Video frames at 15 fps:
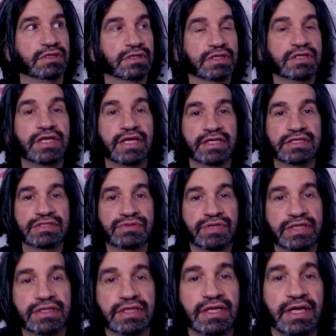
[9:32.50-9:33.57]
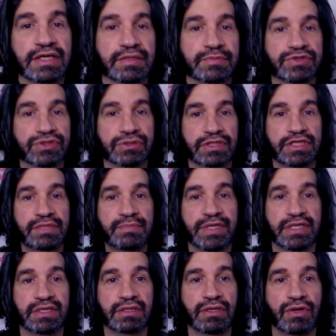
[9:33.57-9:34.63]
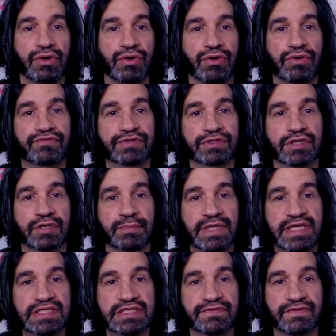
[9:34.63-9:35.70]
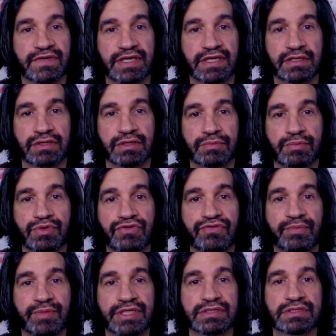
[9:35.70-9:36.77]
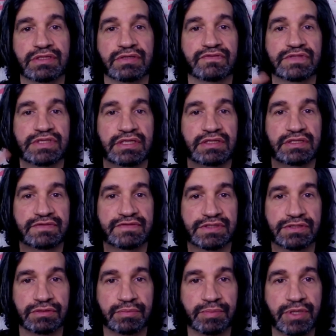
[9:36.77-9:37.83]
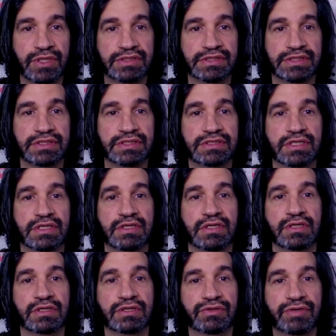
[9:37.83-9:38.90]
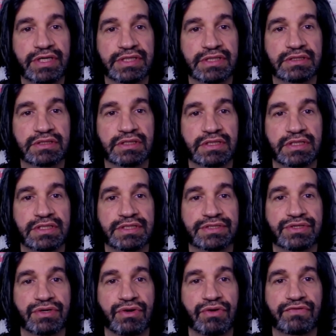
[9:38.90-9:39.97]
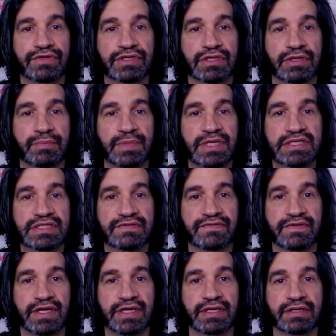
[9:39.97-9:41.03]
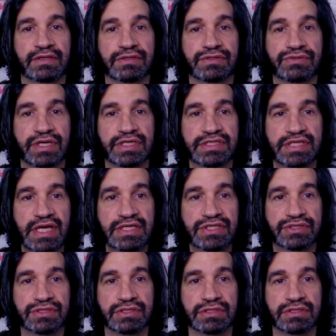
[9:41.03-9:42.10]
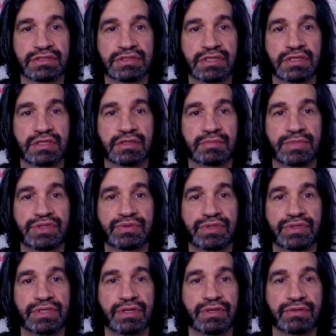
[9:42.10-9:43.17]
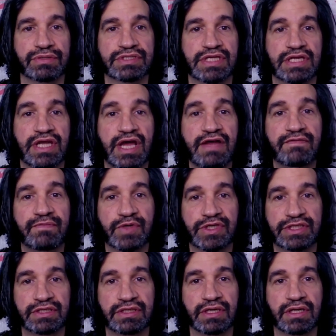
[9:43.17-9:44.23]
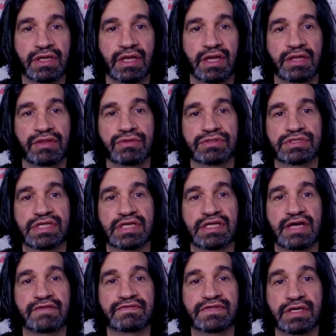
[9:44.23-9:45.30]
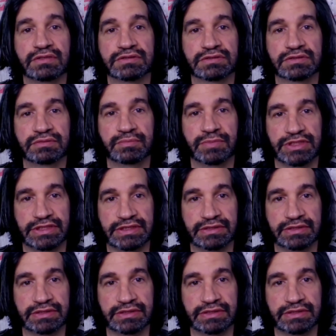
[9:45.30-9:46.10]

Yeah, that's right. Like Ptolemy over-complexifying the movements of celestial bodies, credit is over-complexifying the transactions between those that have money and those that have not money.